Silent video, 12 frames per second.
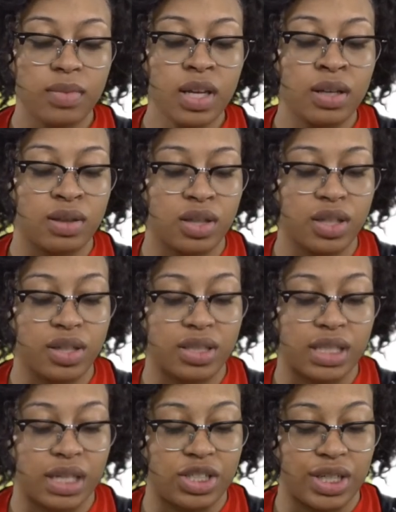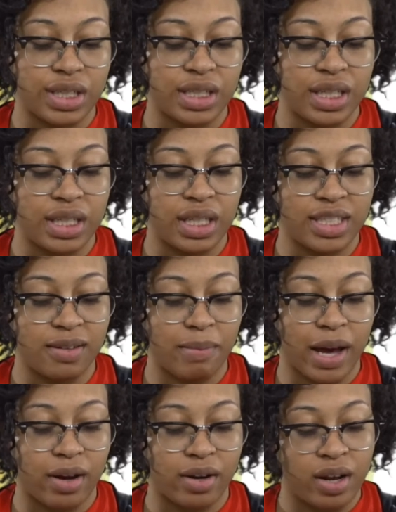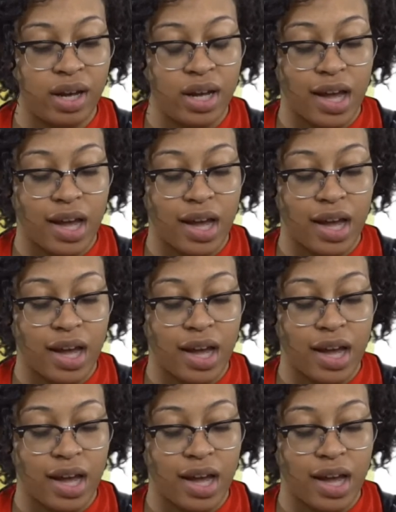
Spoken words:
Look, said Jessie, it doesn't matter.